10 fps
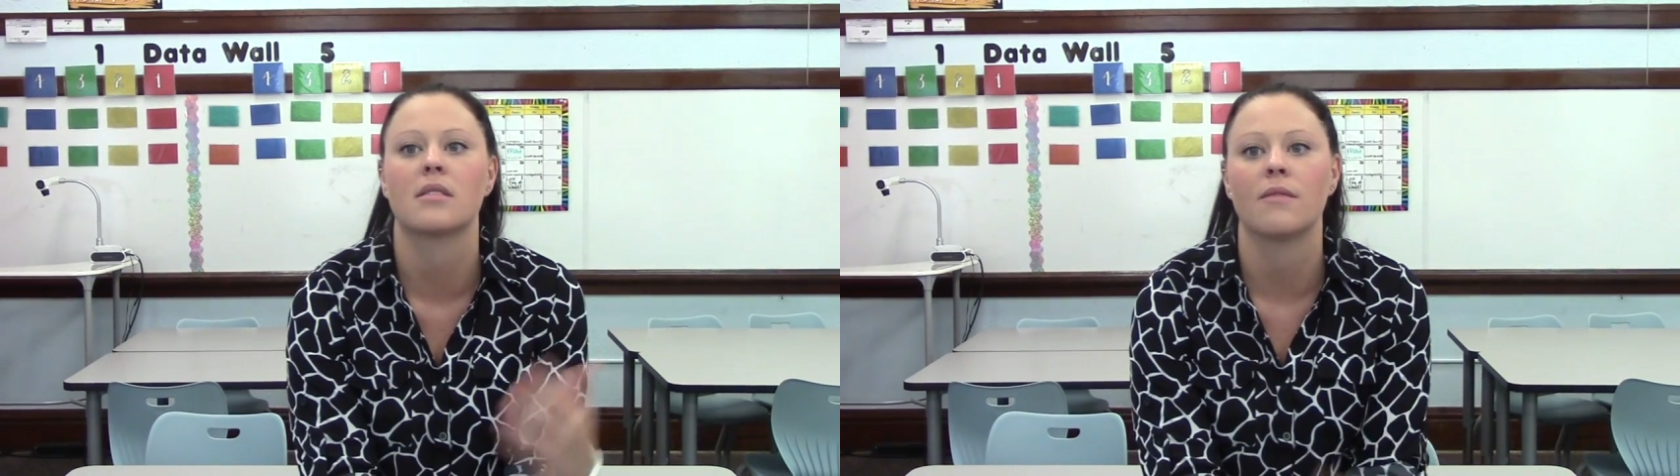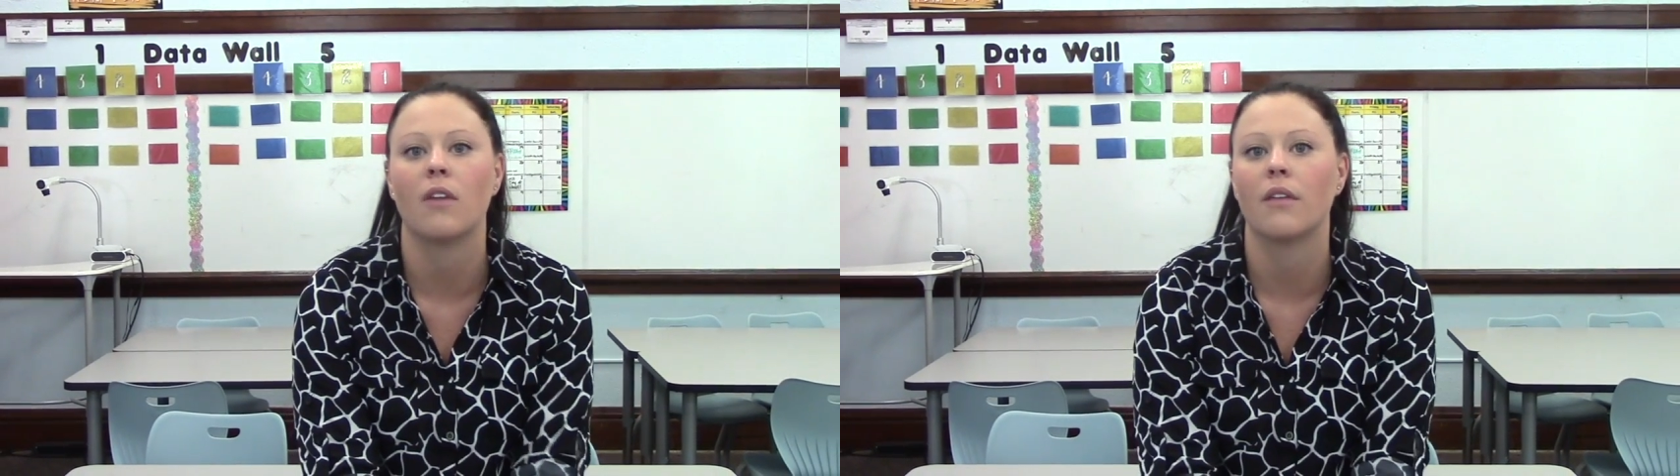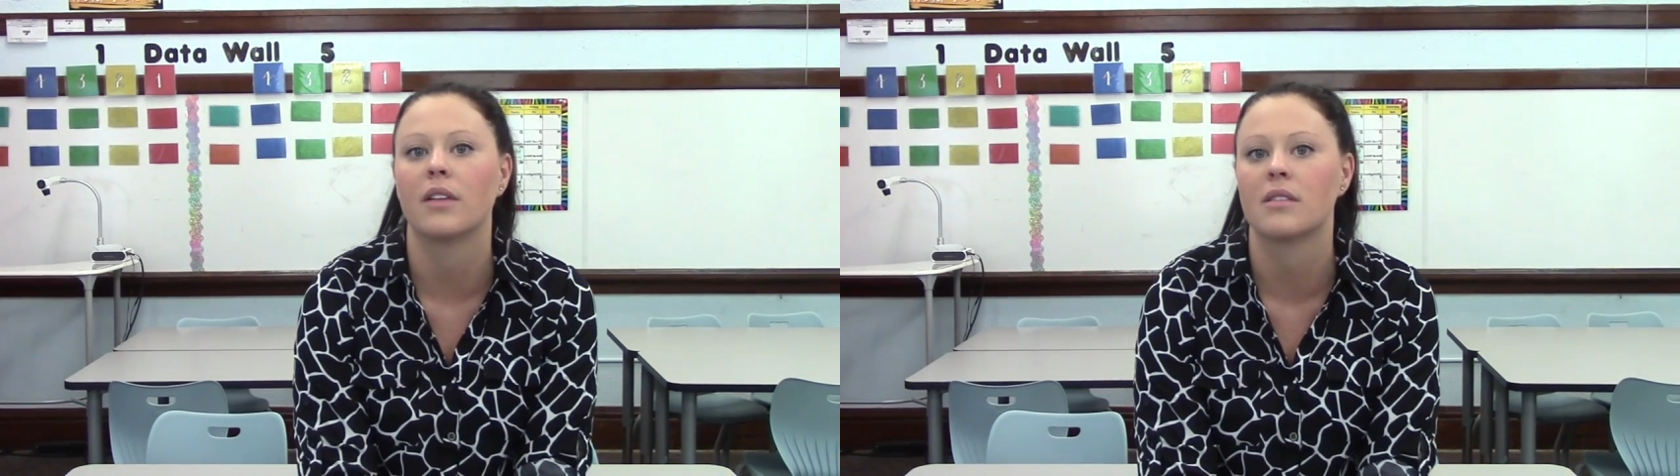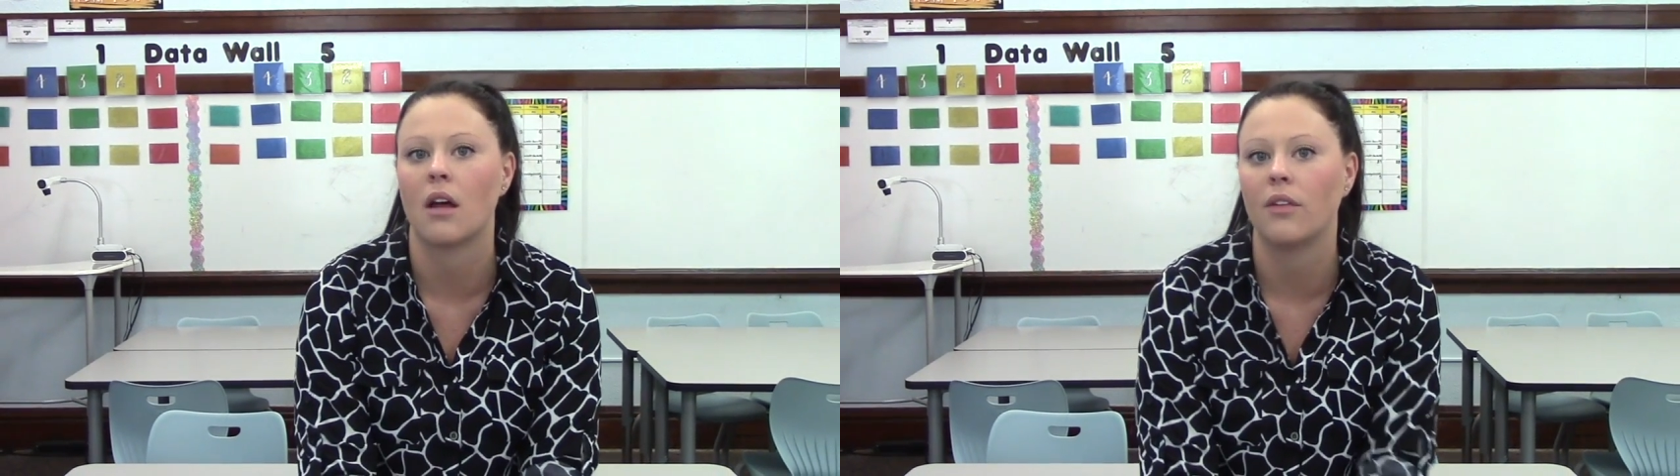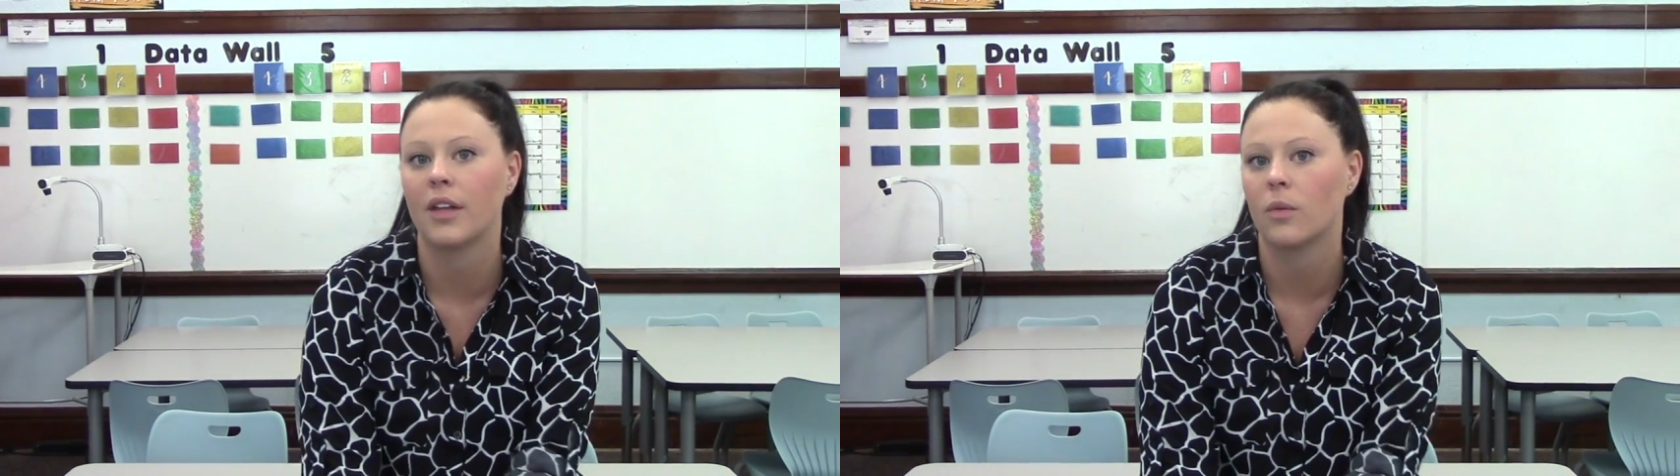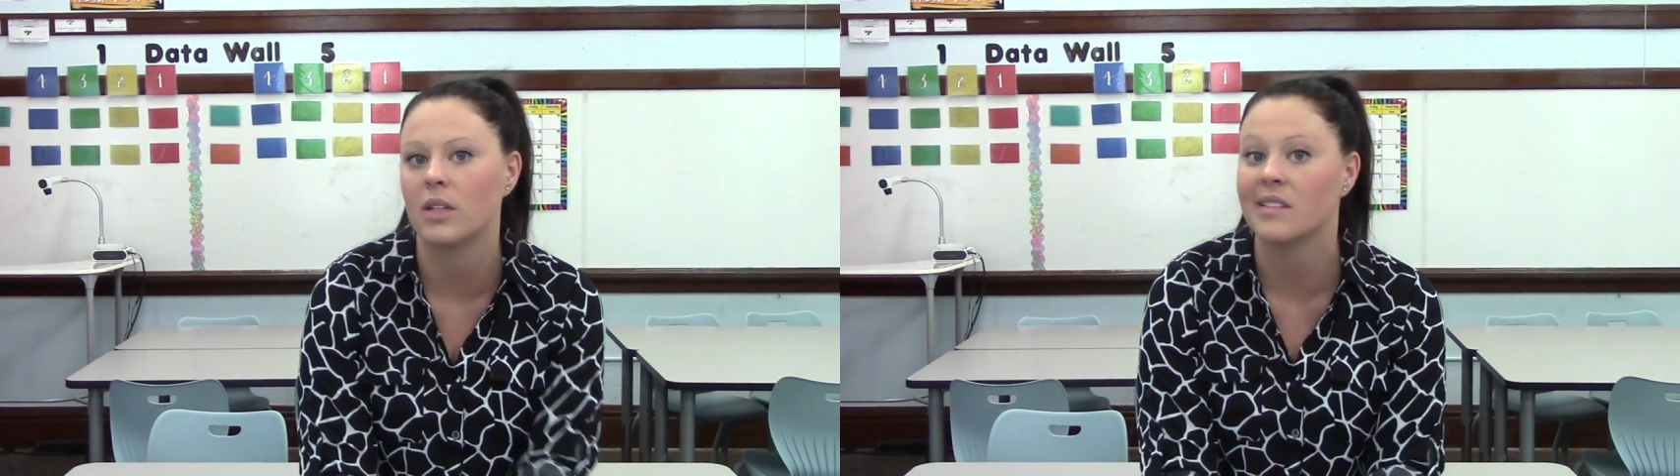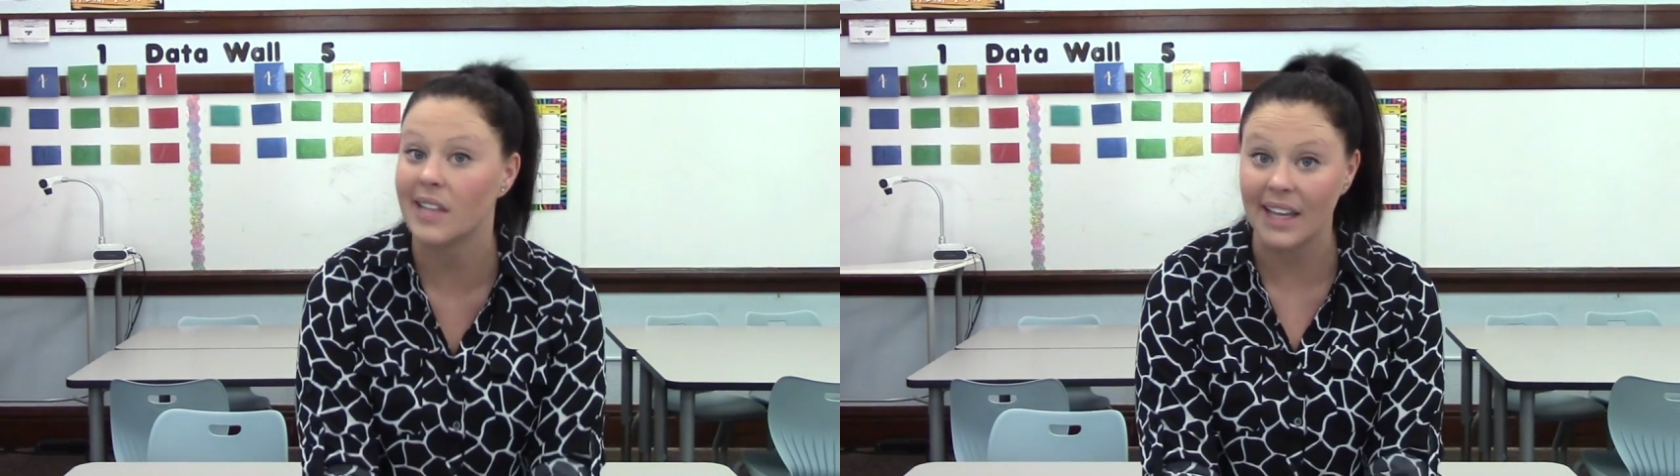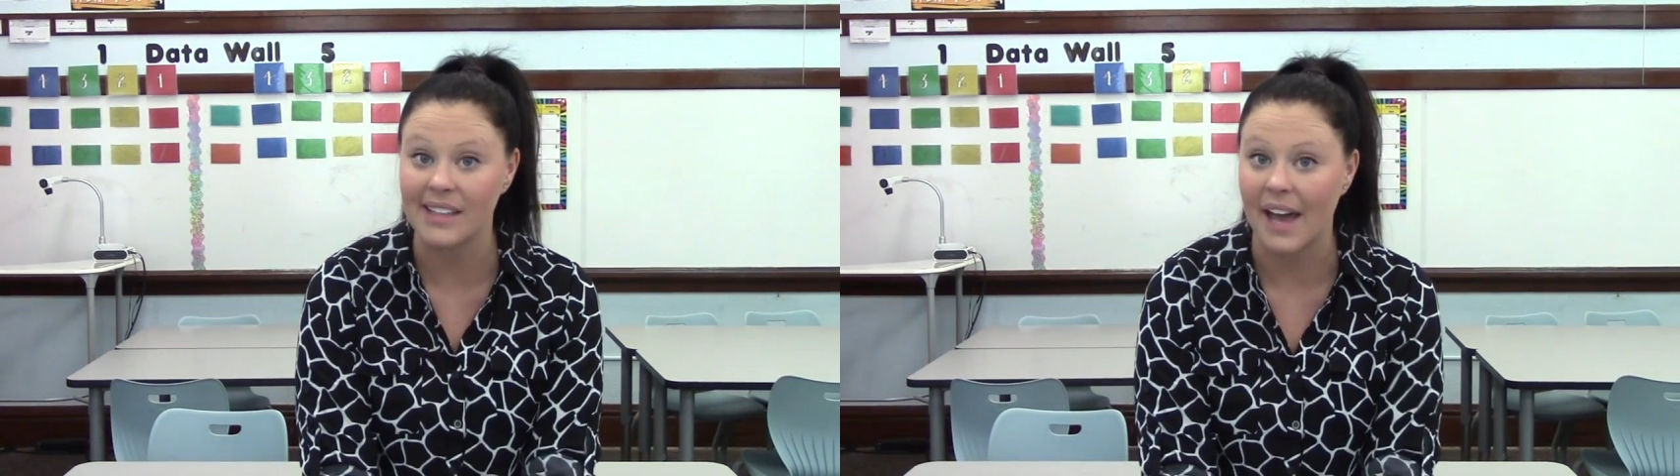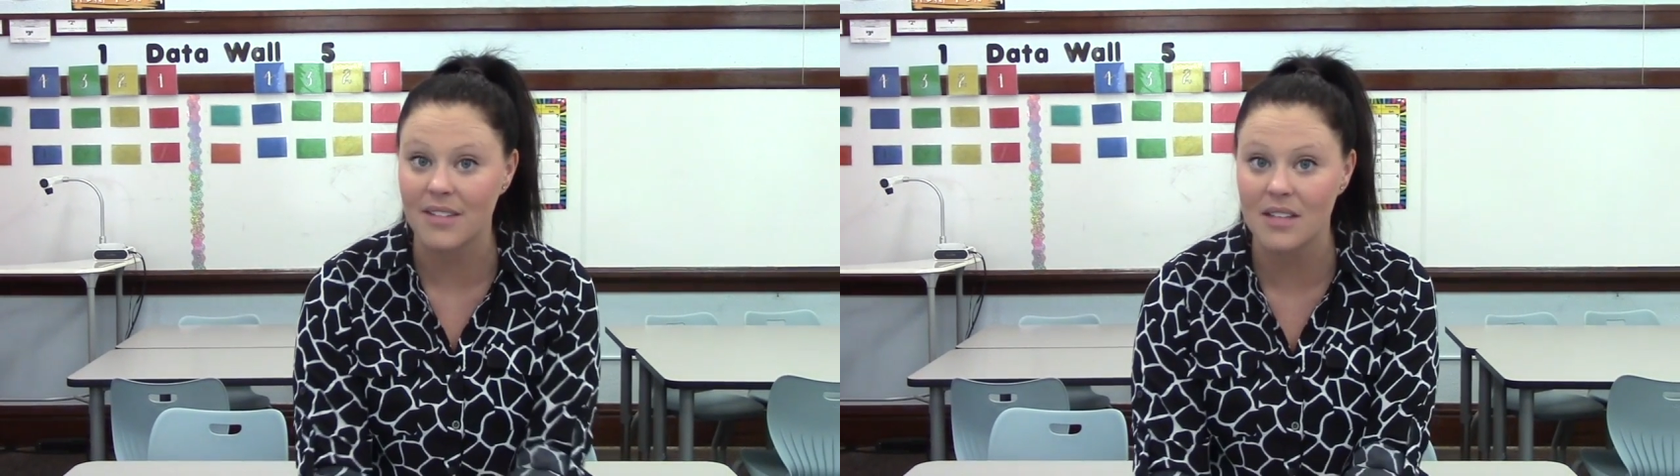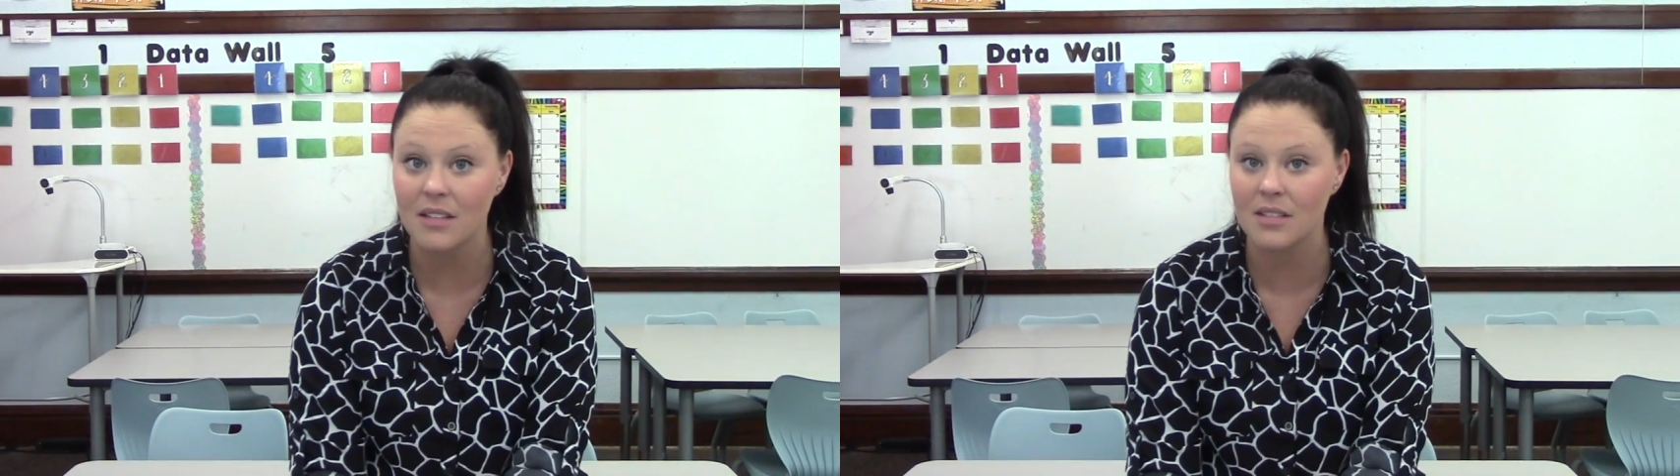involving solid liquids and
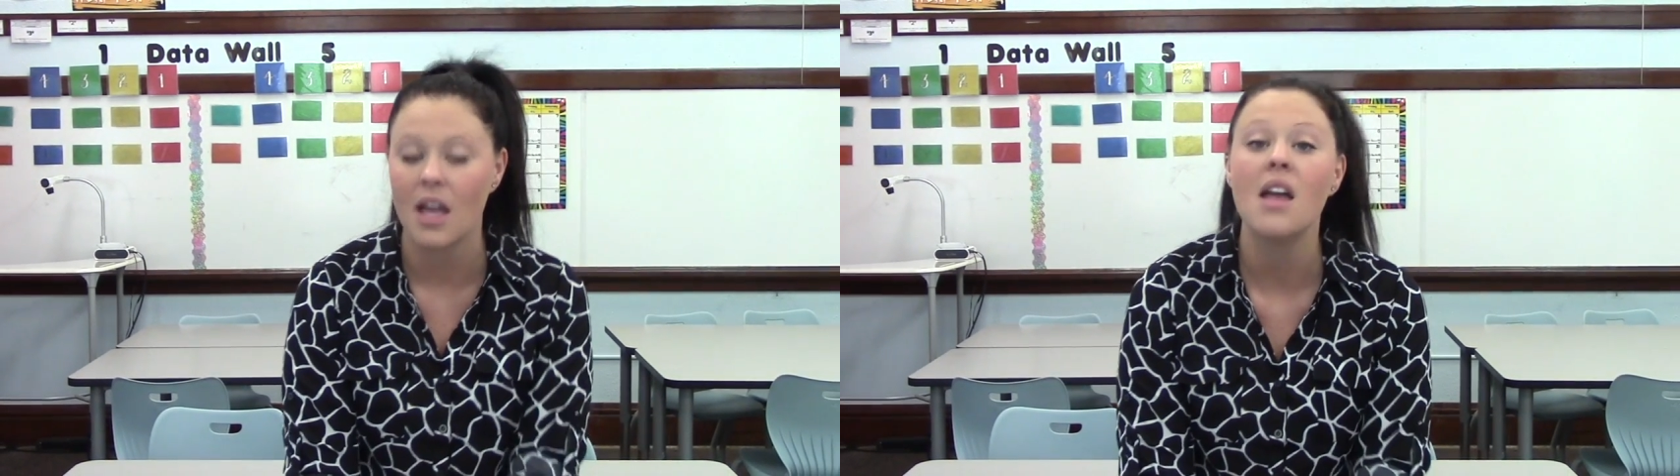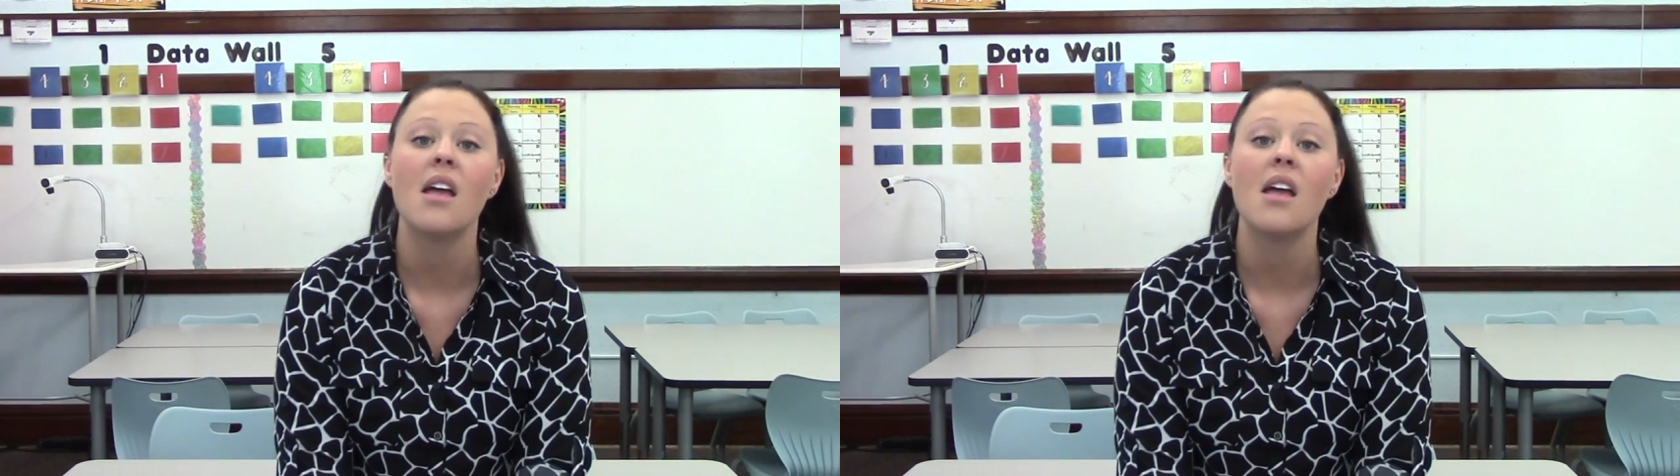gases.